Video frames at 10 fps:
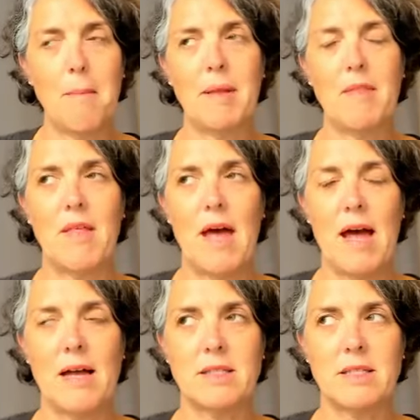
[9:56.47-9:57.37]
but
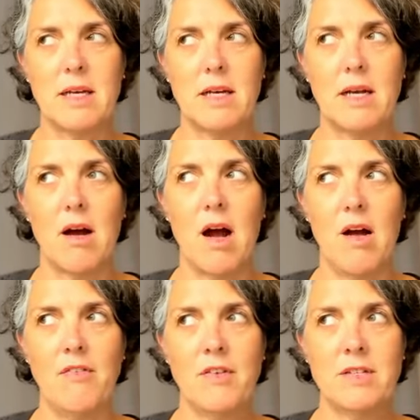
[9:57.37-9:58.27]
that
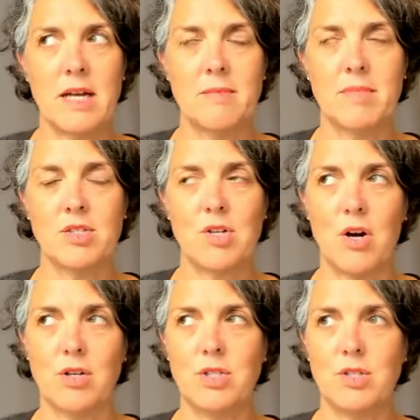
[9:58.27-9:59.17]
oftentimes it's
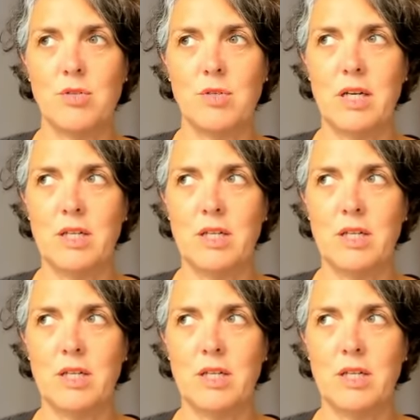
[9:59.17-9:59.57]
hard to do it